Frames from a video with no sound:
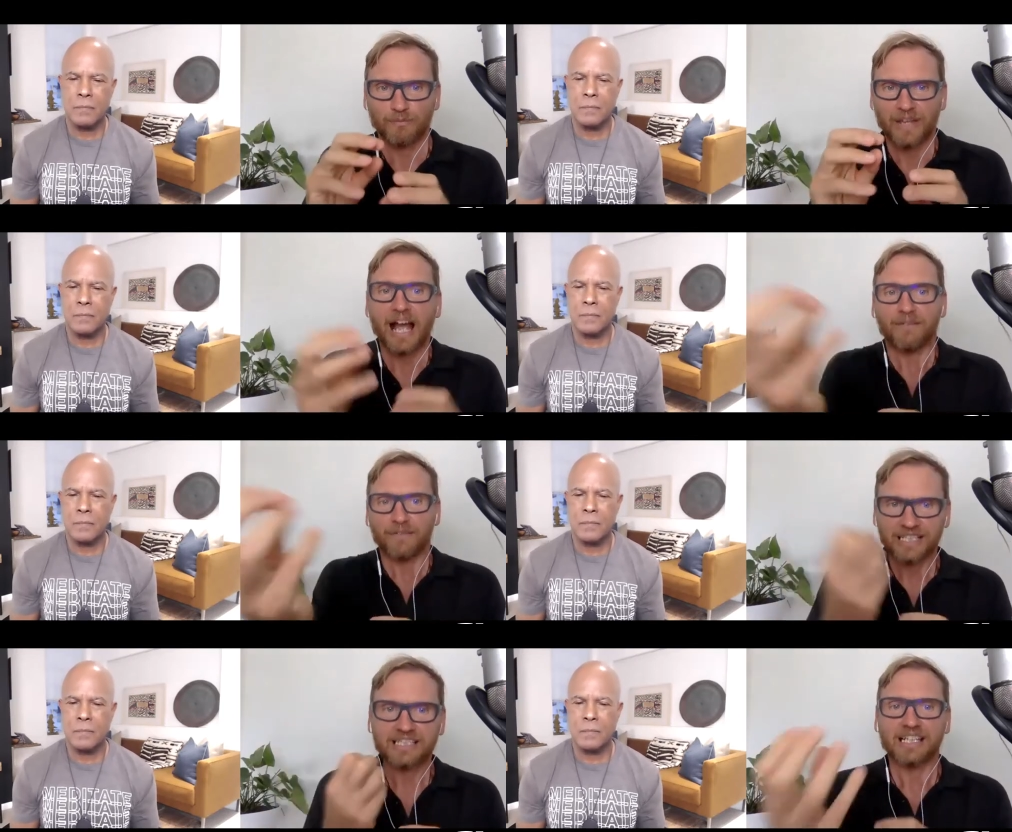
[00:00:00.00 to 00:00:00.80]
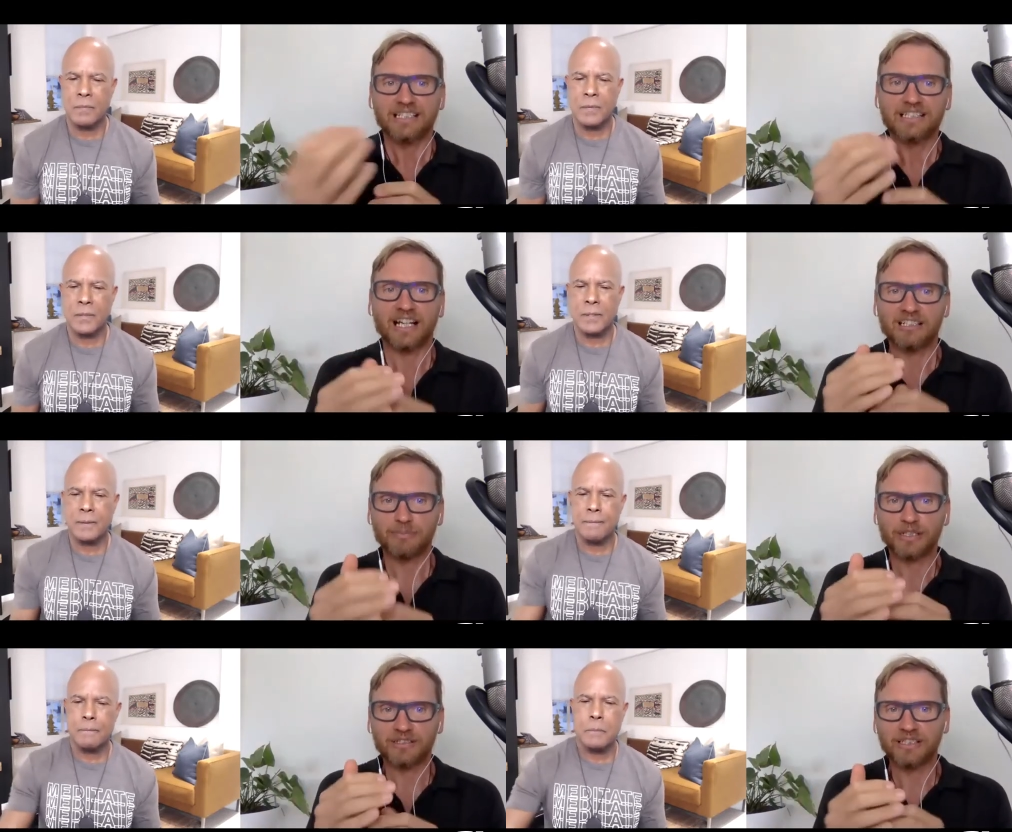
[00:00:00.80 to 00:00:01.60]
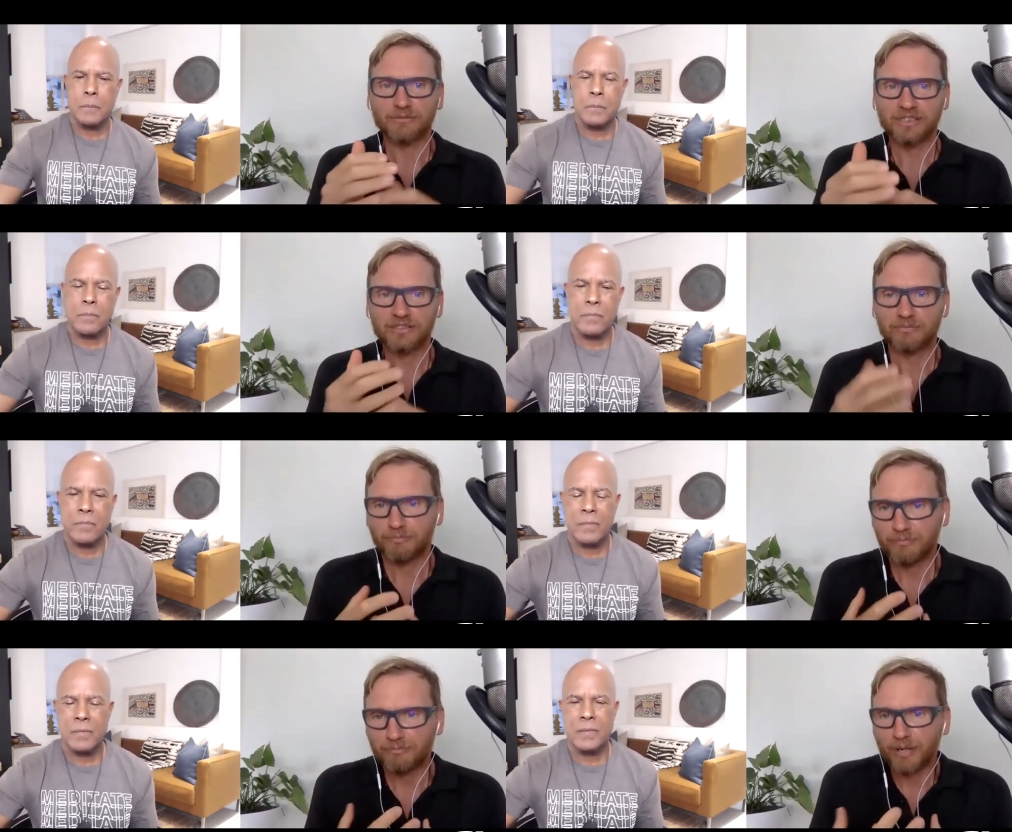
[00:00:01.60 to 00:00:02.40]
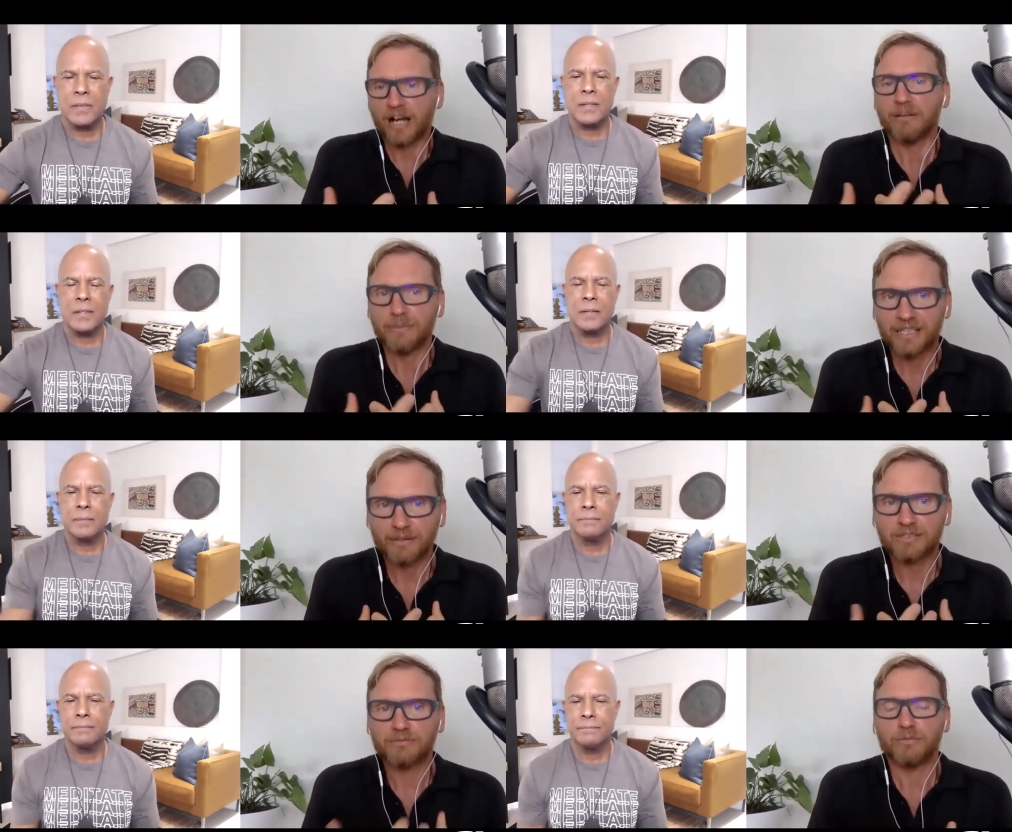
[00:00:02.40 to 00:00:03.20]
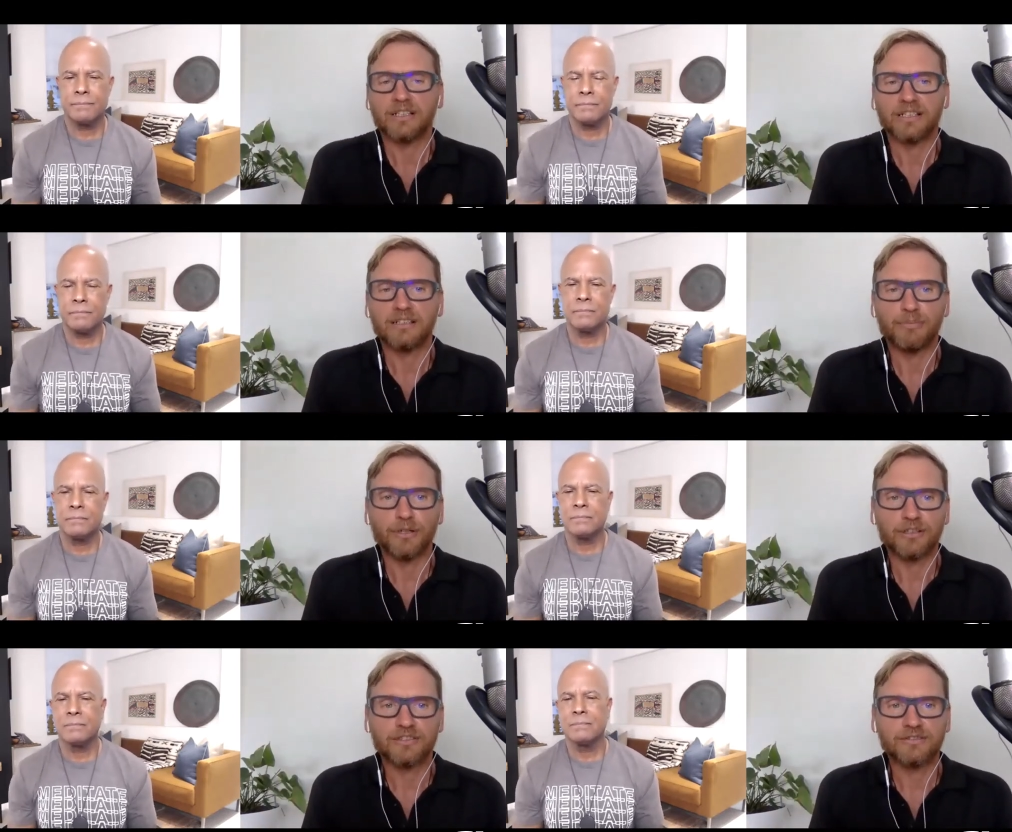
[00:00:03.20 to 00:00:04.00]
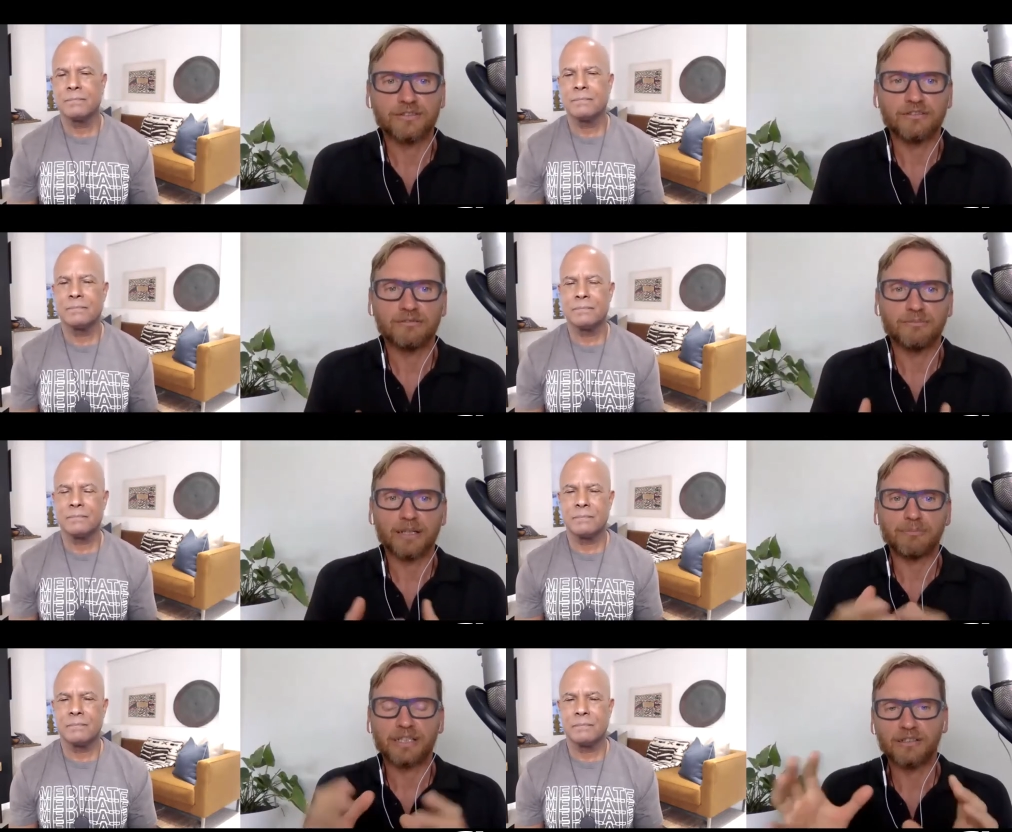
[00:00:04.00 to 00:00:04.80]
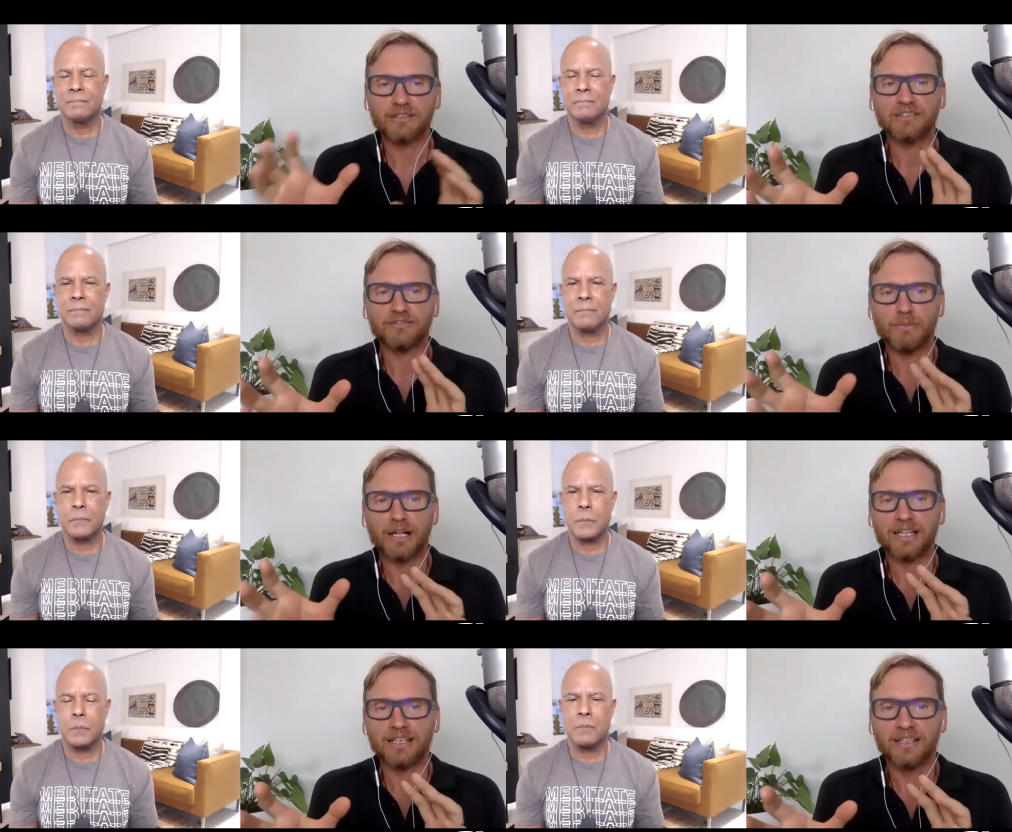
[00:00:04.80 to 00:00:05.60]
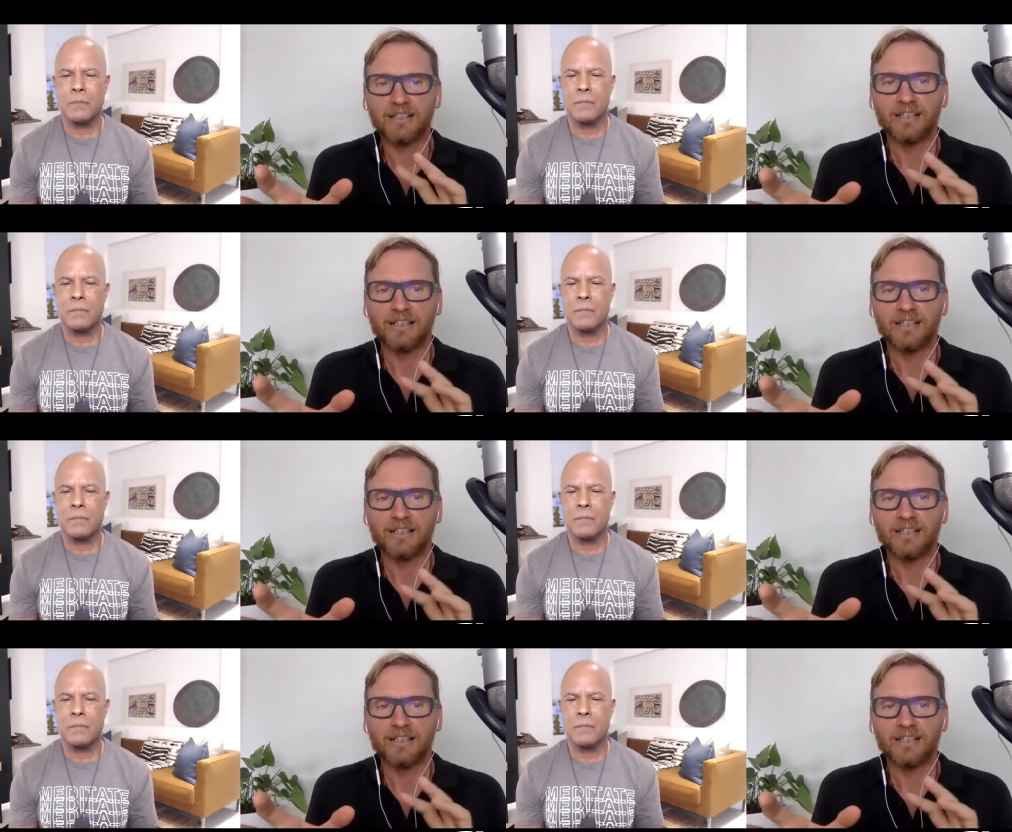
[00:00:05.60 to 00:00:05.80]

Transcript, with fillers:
Speaker 1: having these insights because there was part of me that was wanting to burst through but because of my